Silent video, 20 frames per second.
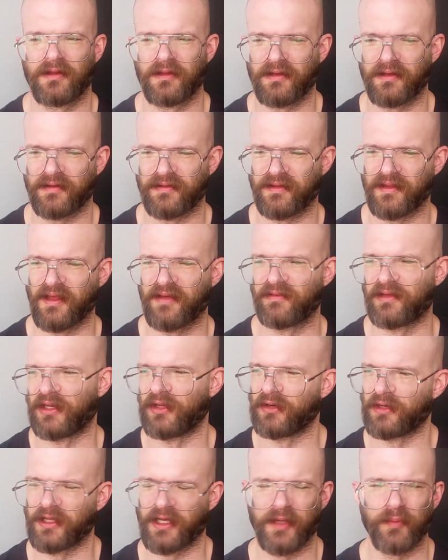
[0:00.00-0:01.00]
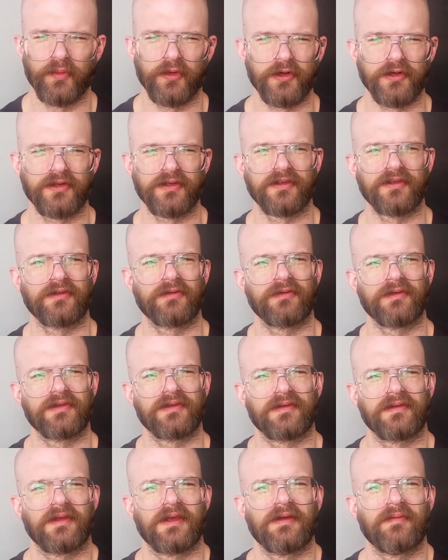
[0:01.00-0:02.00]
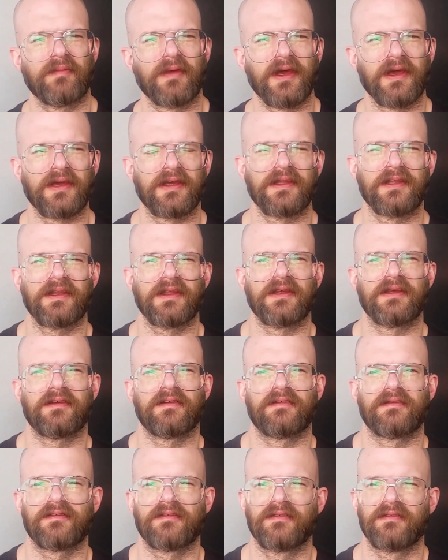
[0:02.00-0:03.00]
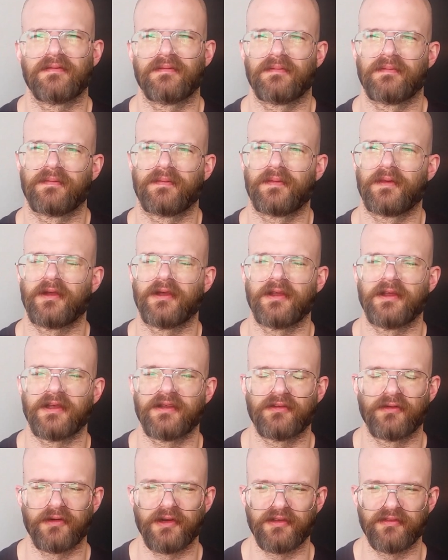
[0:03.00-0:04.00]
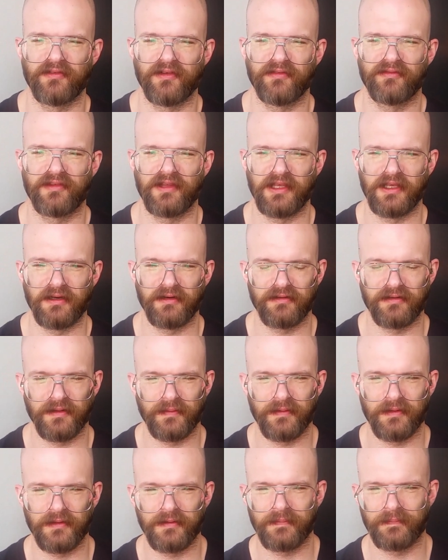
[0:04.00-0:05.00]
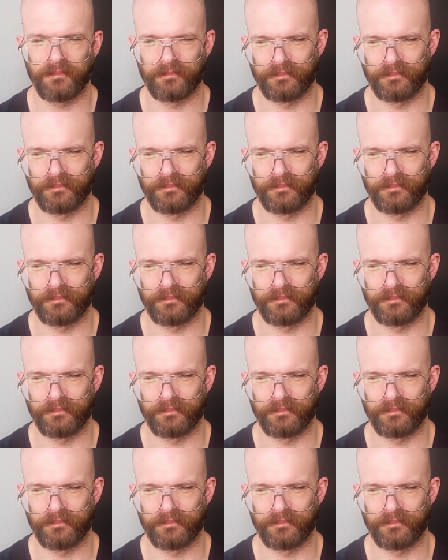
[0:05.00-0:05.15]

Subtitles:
because the heavy duty I purchased was like back in like probably like 2015 or something.